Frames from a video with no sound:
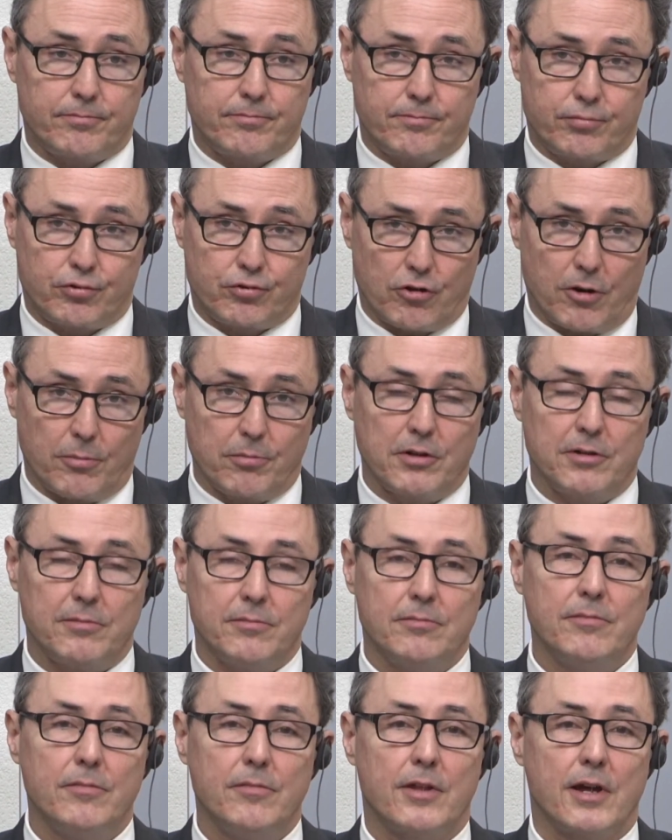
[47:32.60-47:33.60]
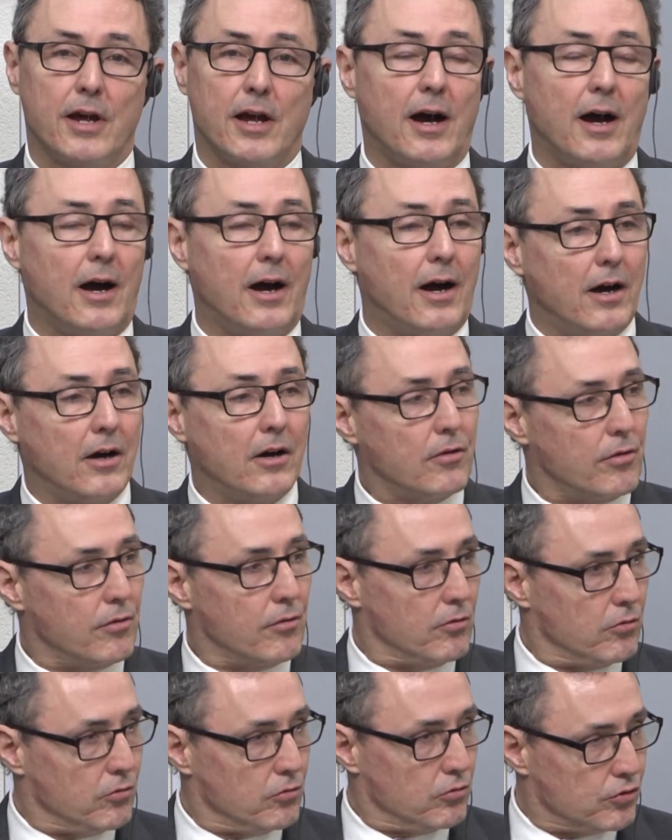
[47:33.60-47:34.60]
problem. There are
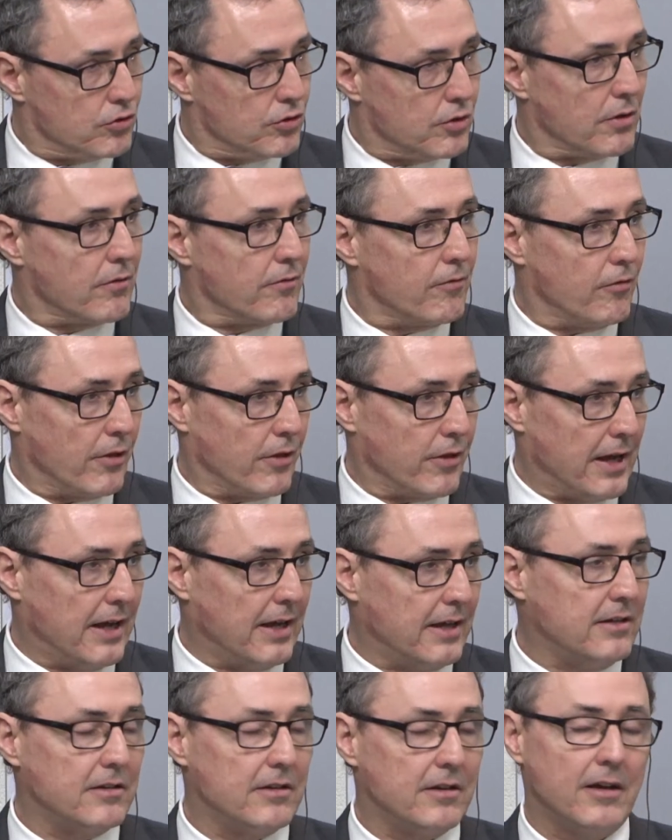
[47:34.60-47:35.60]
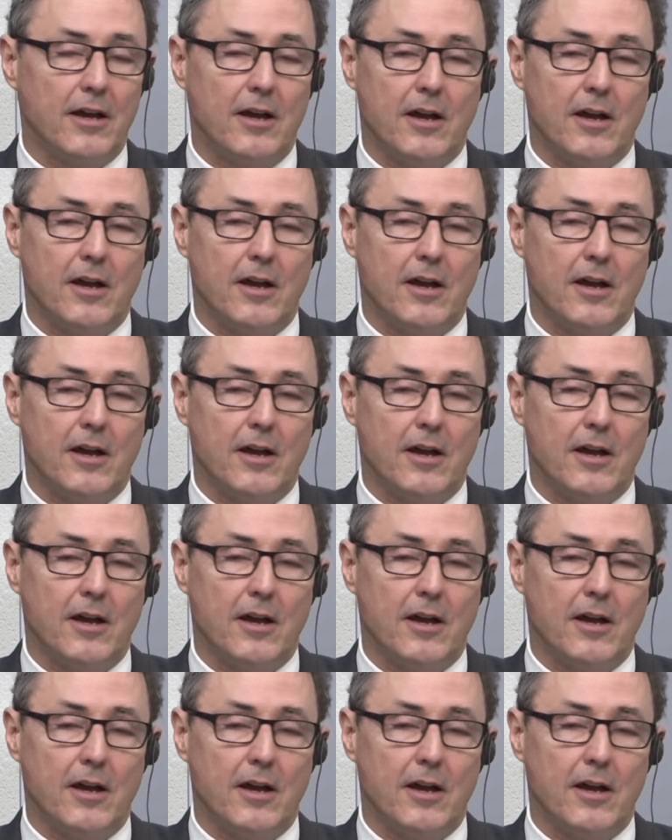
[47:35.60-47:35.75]
solutions for that,